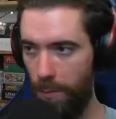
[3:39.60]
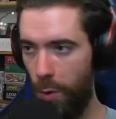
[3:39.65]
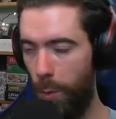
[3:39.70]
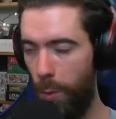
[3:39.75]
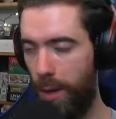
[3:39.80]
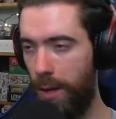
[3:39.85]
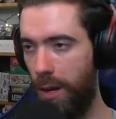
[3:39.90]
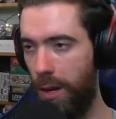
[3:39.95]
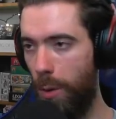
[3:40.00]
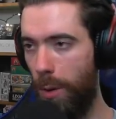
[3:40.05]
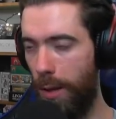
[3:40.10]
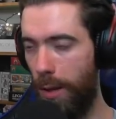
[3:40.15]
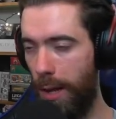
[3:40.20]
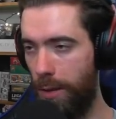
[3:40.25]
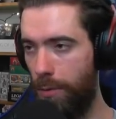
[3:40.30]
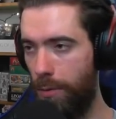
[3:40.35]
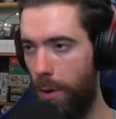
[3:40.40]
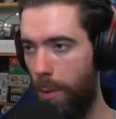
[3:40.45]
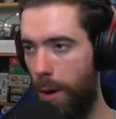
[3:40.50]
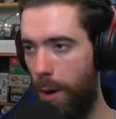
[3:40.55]
We can go
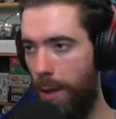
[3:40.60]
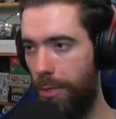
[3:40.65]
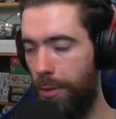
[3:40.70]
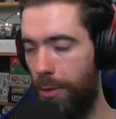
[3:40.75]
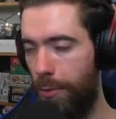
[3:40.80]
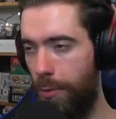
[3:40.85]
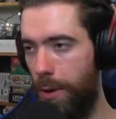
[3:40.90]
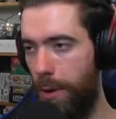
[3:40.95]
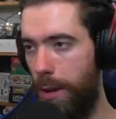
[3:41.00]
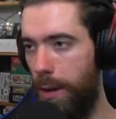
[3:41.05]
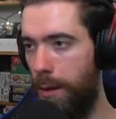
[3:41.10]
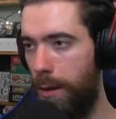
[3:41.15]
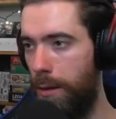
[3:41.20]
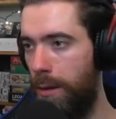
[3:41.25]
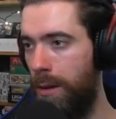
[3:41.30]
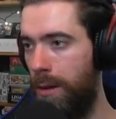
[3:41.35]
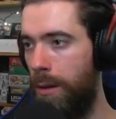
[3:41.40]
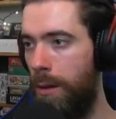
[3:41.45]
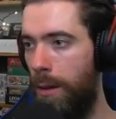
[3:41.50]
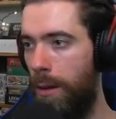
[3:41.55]
Electro on 3.
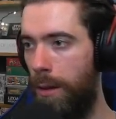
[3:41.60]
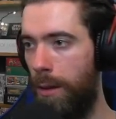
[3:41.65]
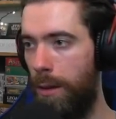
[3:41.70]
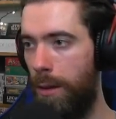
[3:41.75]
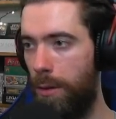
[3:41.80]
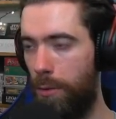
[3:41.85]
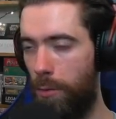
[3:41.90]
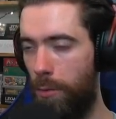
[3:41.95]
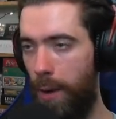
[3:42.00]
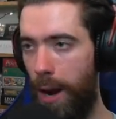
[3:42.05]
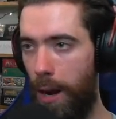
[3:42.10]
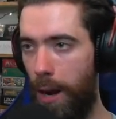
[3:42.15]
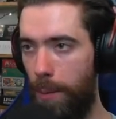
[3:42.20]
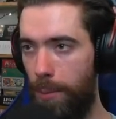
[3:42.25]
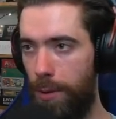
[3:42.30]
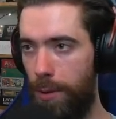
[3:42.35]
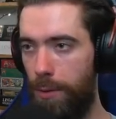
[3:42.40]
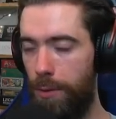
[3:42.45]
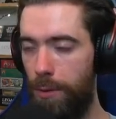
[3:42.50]
Ramp